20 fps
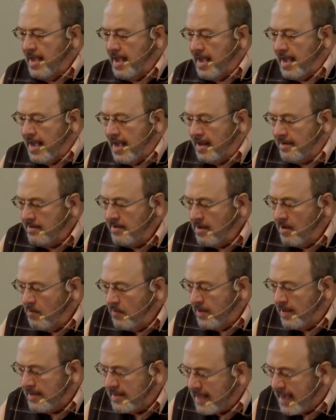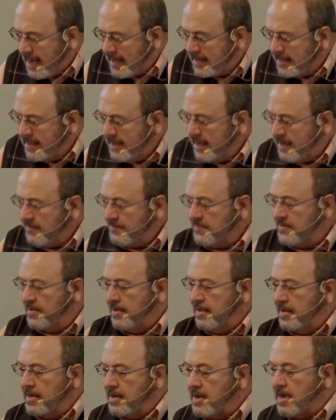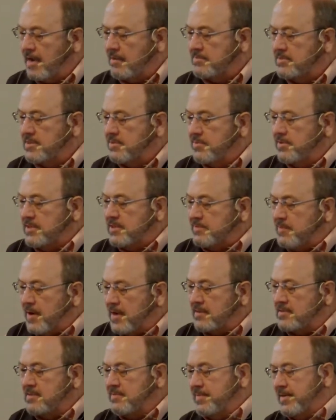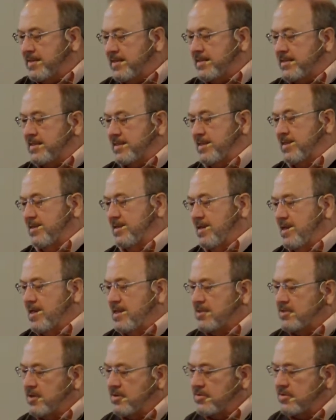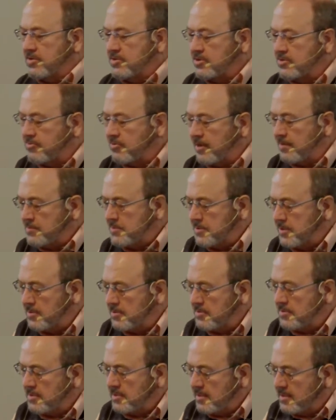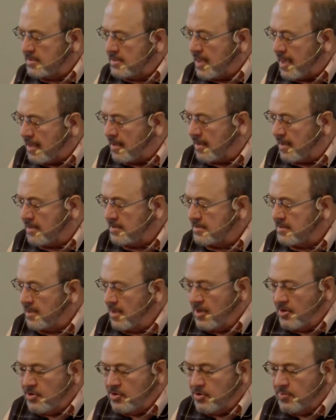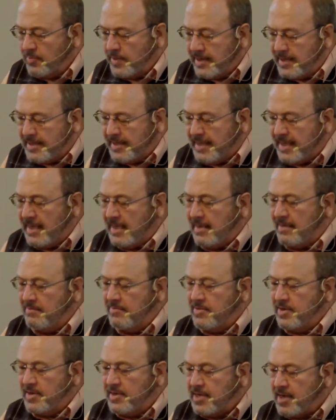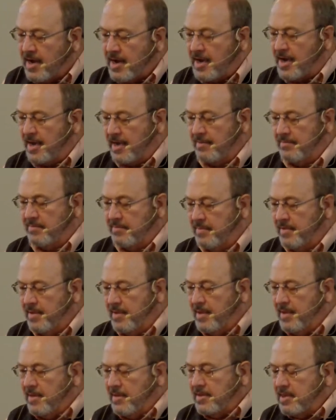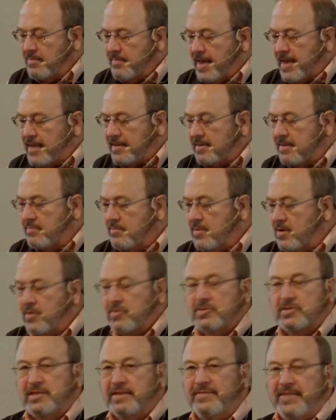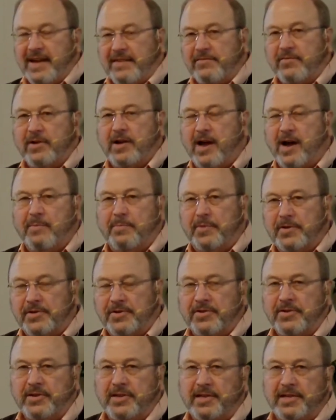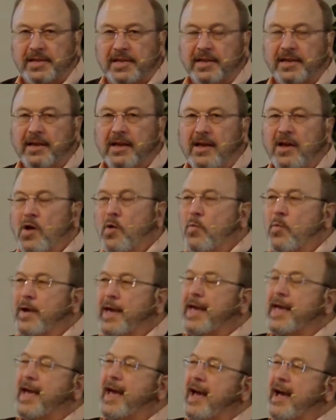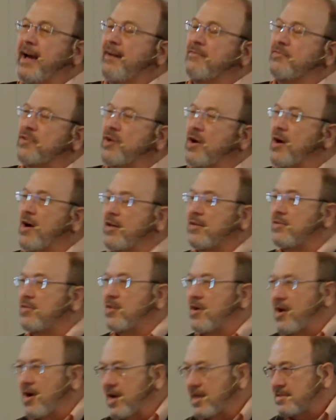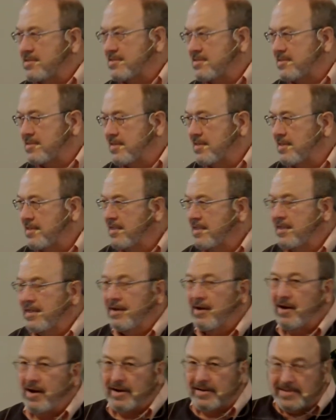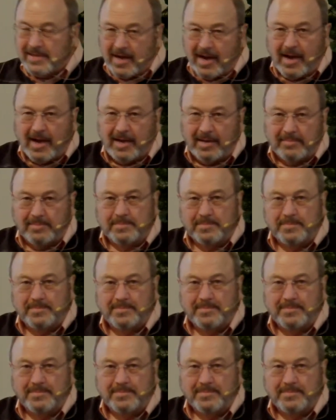And with that gift comes a responsibility. So the scriptures tell us to redeem the time, to make the most of every opportunity. We have not lost our time.